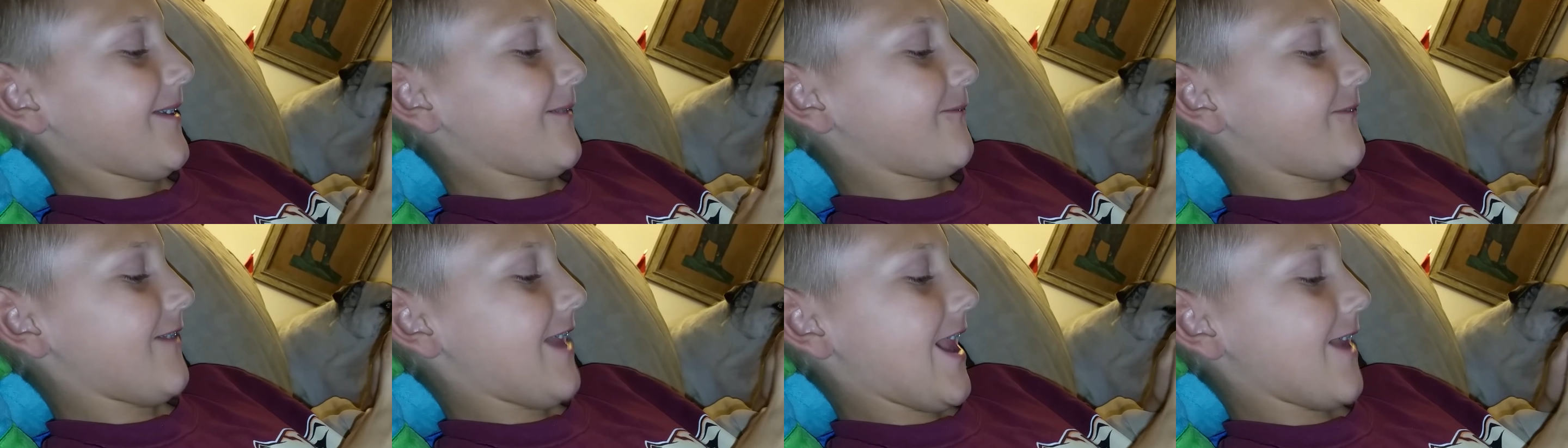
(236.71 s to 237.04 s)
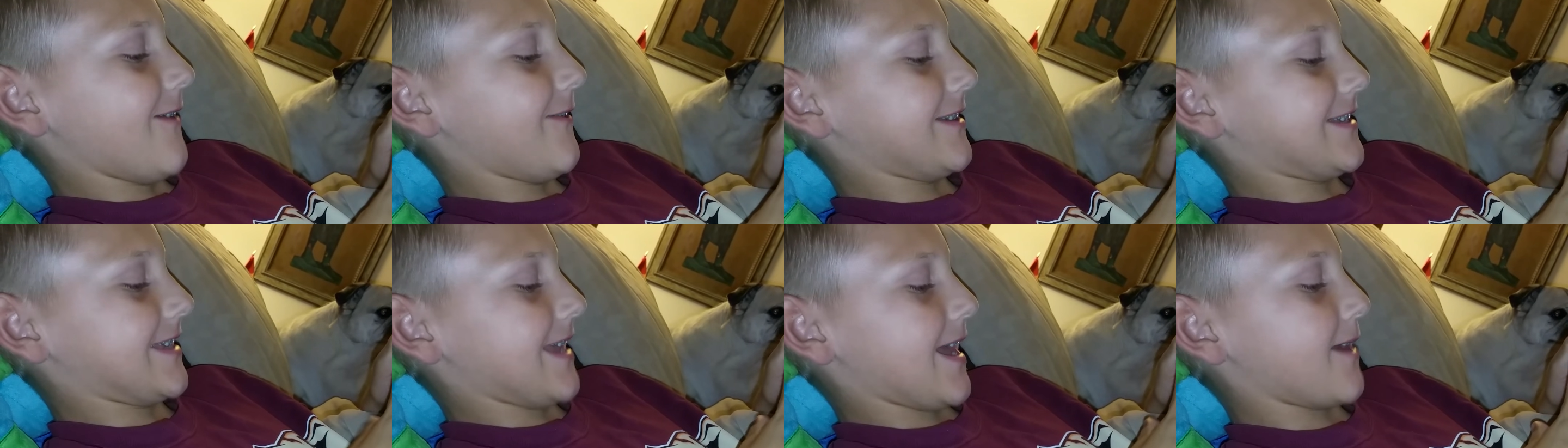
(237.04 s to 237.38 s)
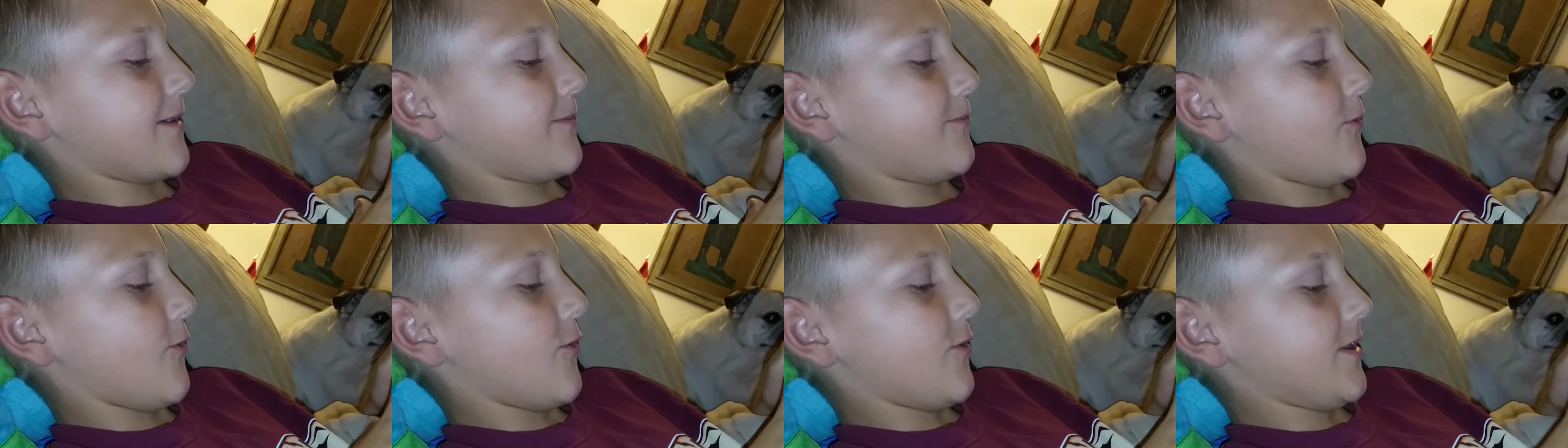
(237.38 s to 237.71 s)
And why was
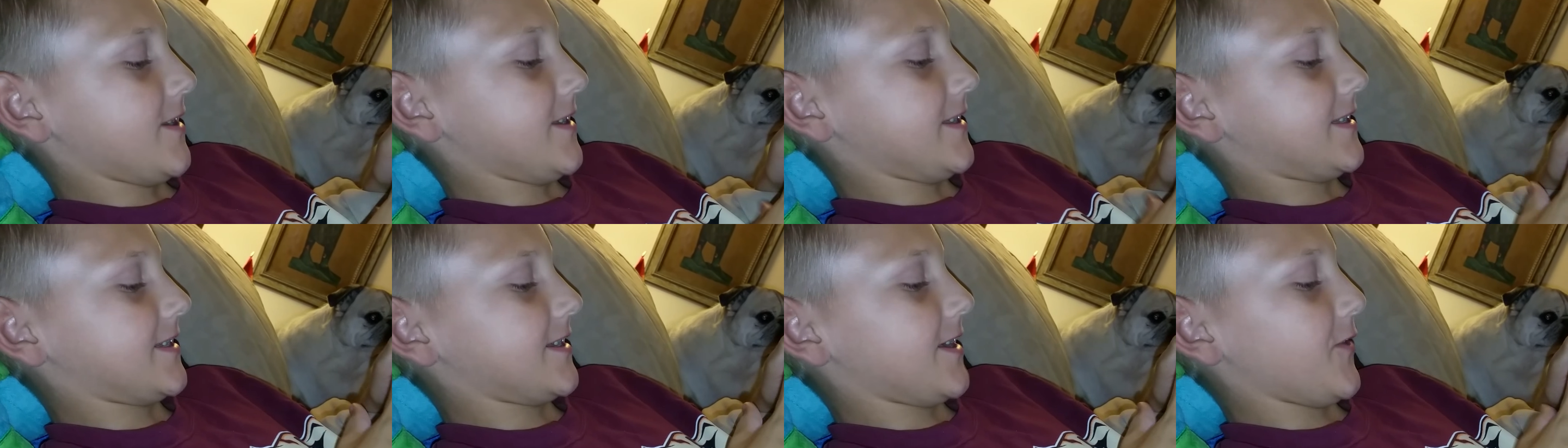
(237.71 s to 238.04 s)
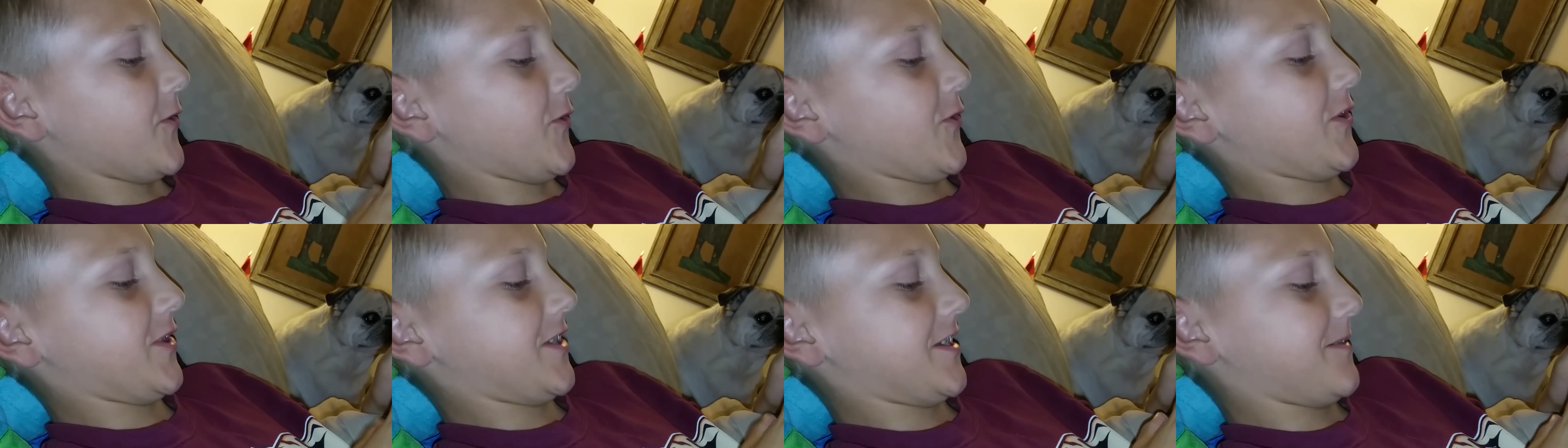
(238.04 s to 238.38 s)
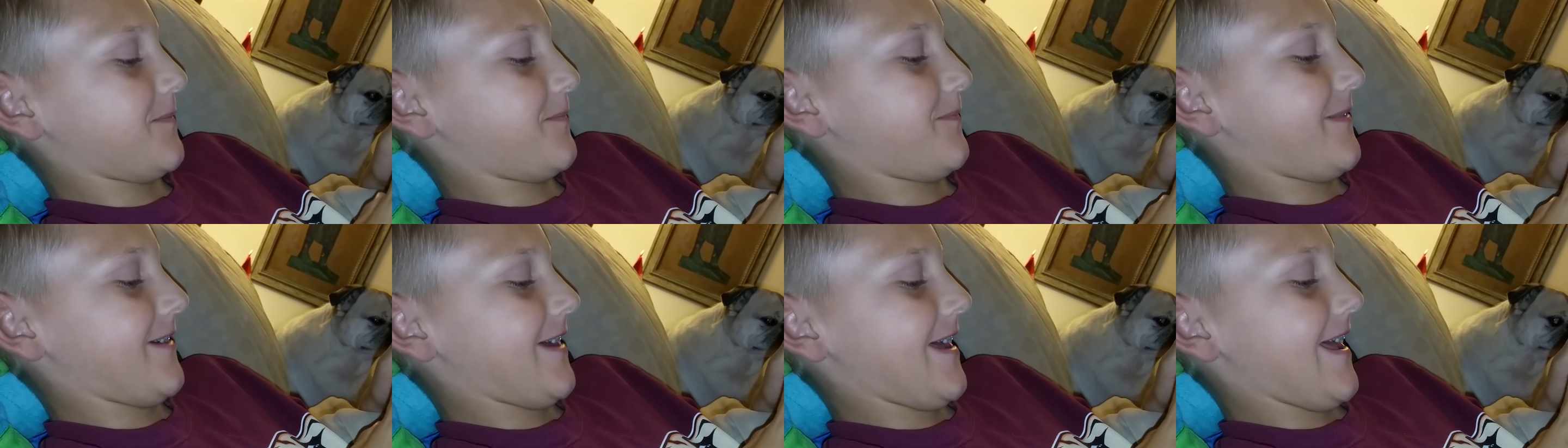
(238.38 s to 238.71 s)
I born in southern
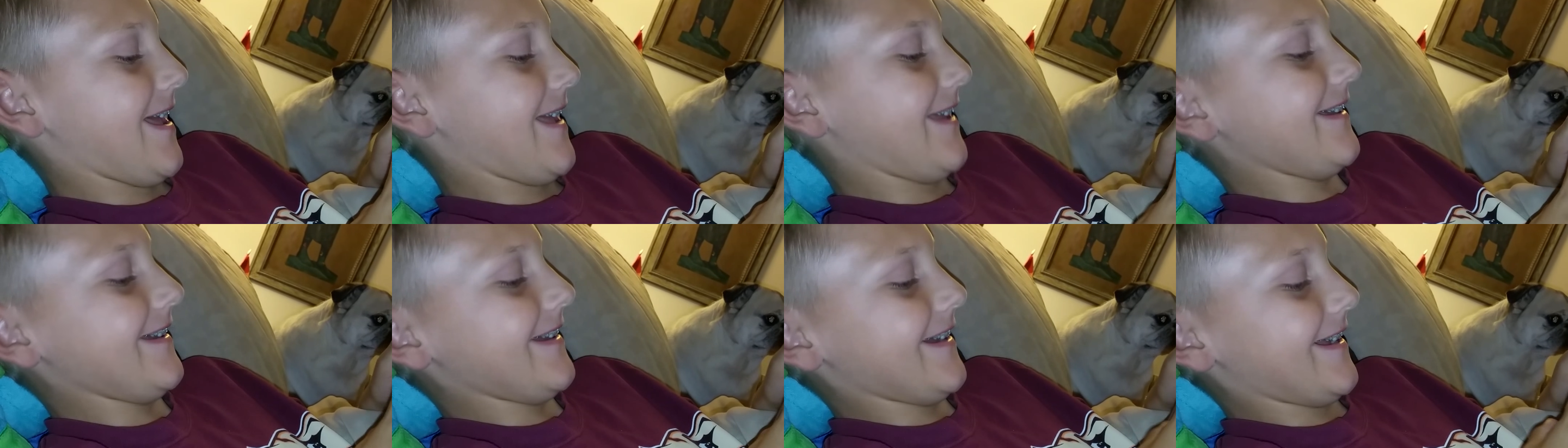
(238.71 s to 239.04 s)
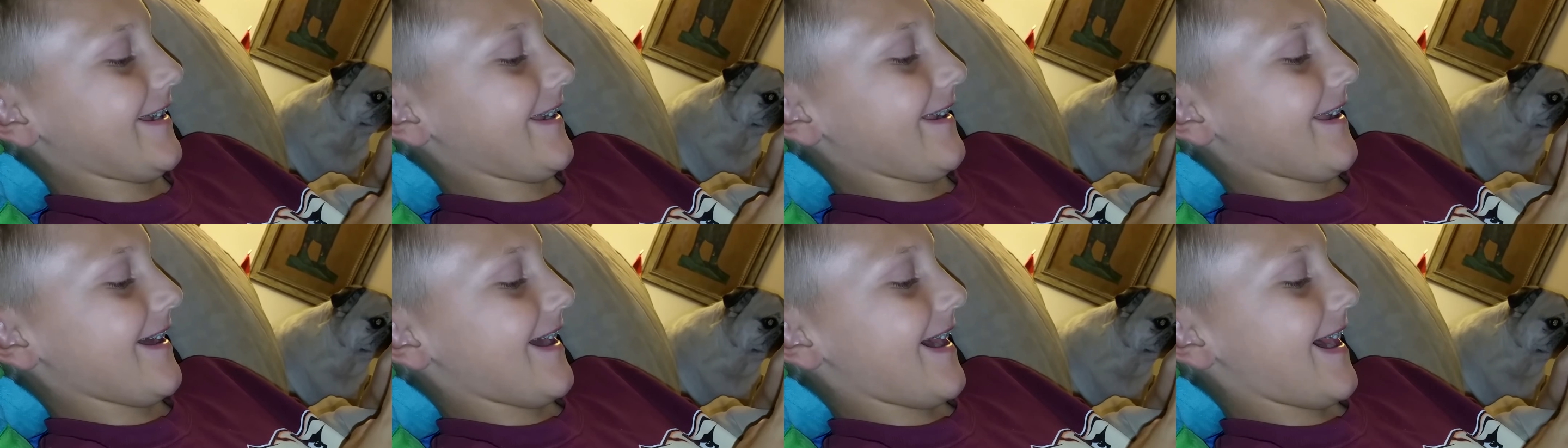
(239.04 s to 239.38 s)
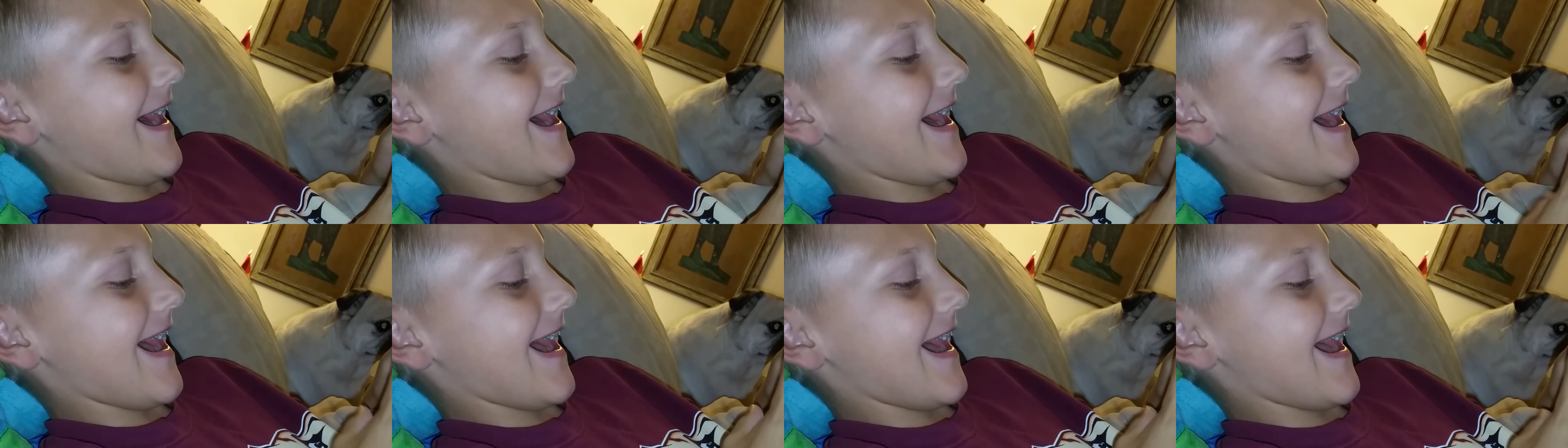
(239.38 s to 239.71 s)
Japan?
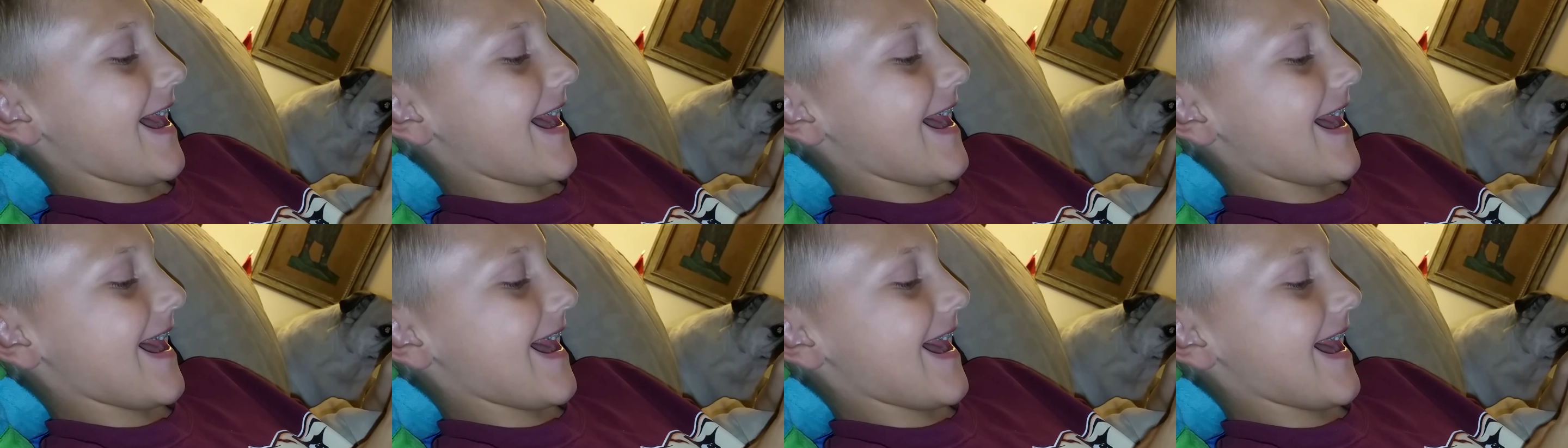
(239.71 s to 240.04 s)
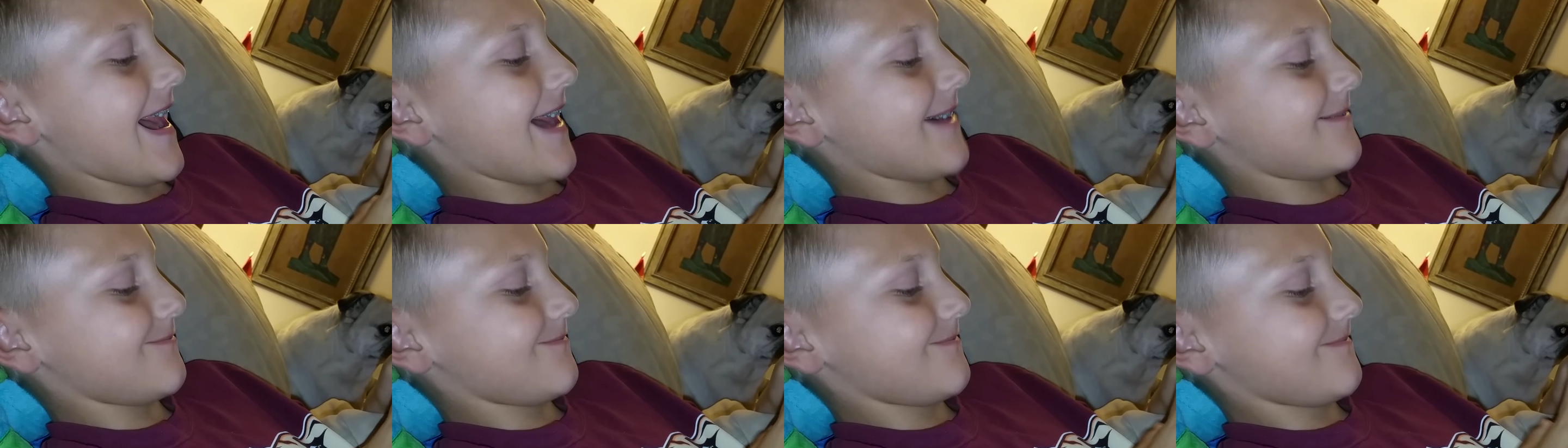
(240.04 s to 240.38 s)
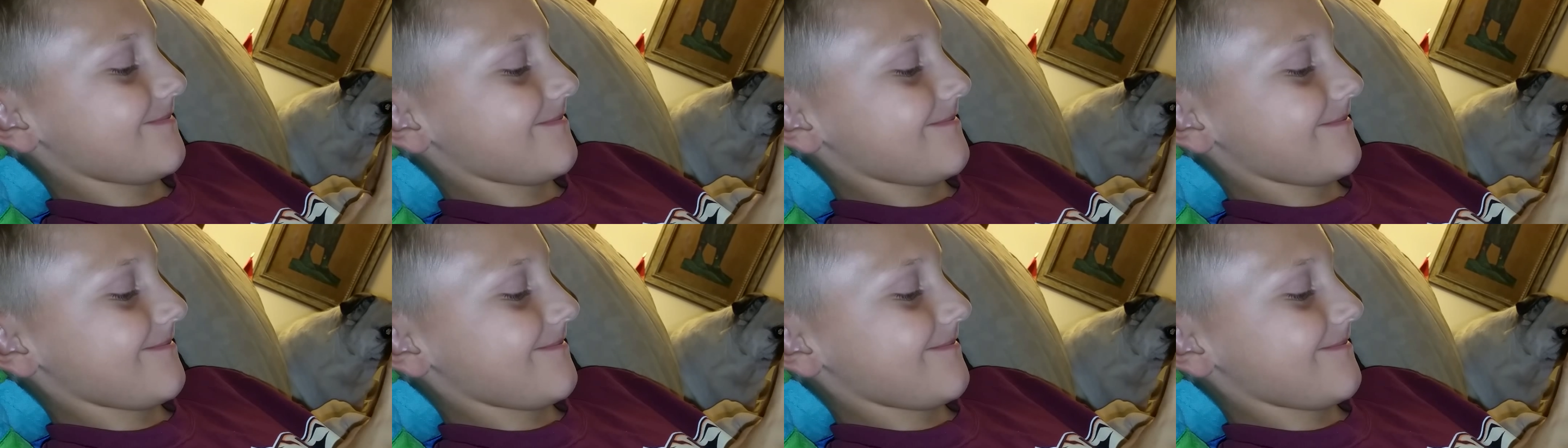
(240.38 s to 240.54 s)
Ah!